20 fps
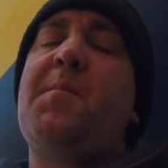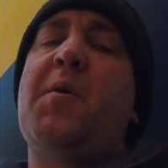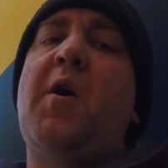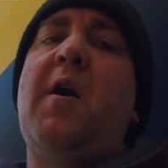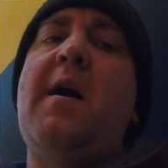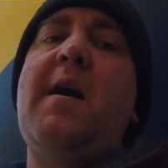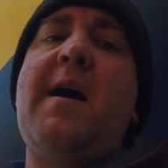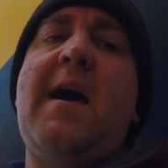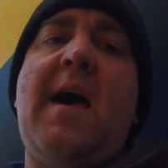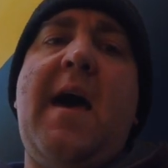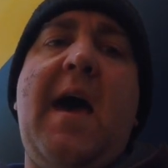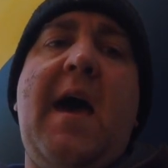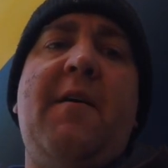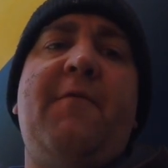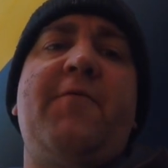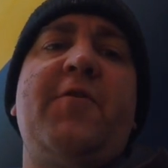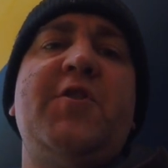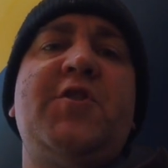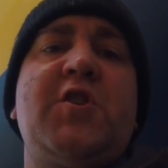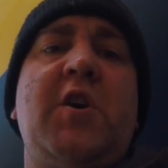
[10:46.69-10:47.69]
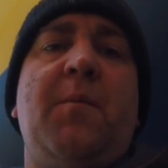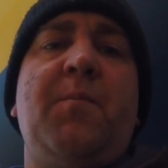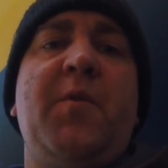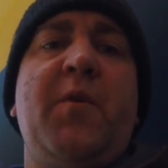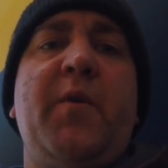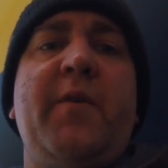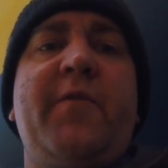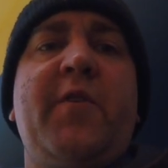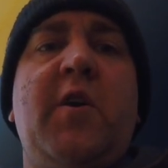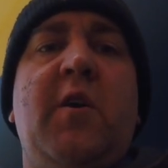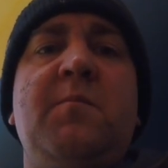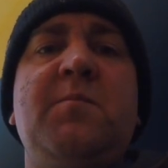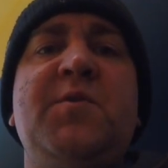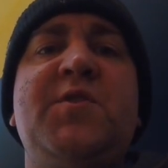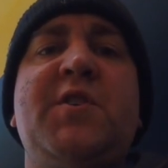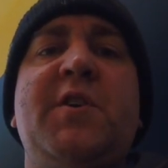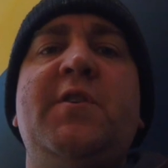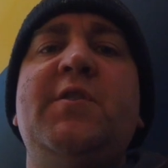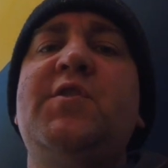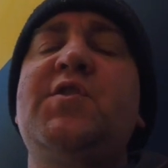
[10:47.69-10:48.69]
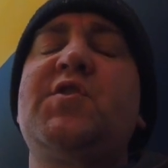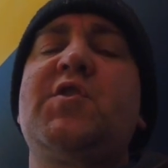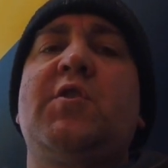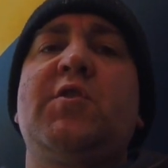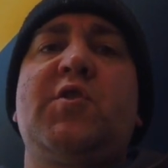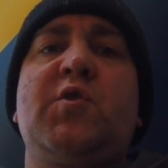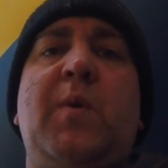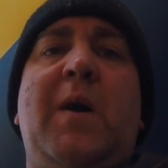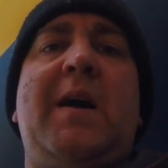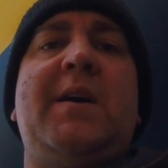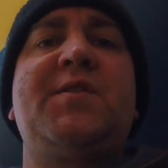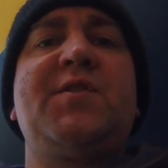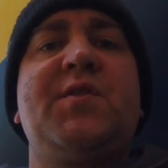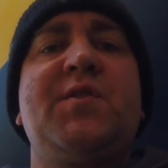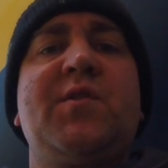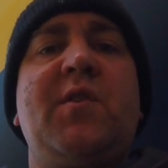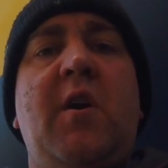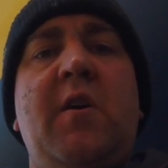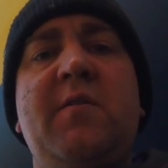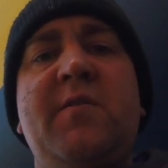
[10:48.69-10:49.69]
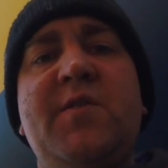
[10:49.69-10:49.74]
but every job that we've come to has took twice as long.